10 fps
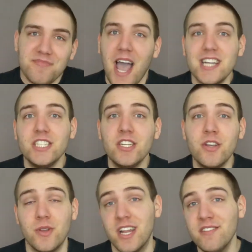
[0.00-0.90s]
As you do,
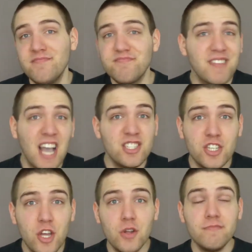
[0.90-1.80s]
you know? As
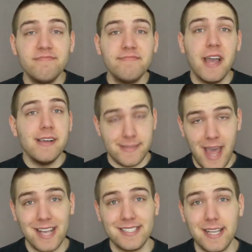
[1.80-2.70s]
you do.
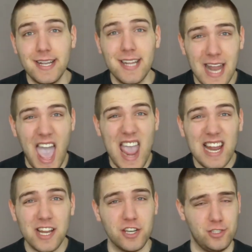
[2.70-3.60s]
Next scene in
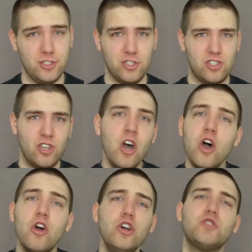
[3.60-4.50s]
Aliens.
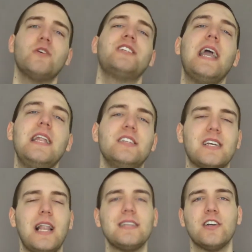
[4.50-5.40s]
Who's watched Aliens?
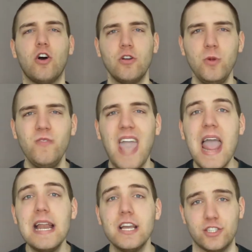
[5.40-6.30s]
The classic horror movie
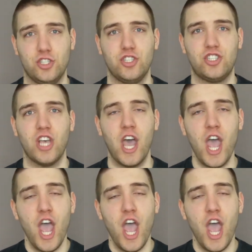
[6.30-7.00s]
Aliens.